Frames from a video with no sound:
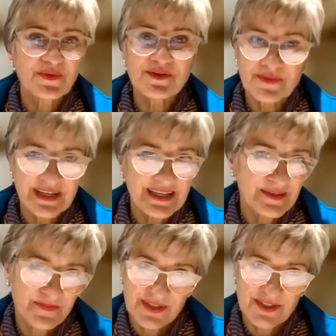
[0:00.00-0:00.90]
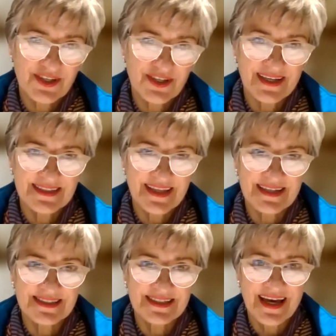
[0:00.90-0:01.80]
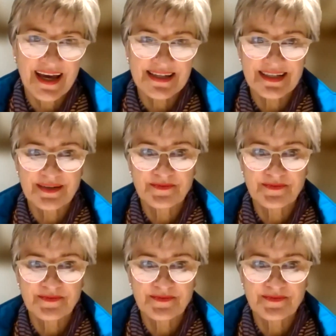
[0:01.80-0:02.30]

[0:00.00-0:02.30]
We really appreciate that. And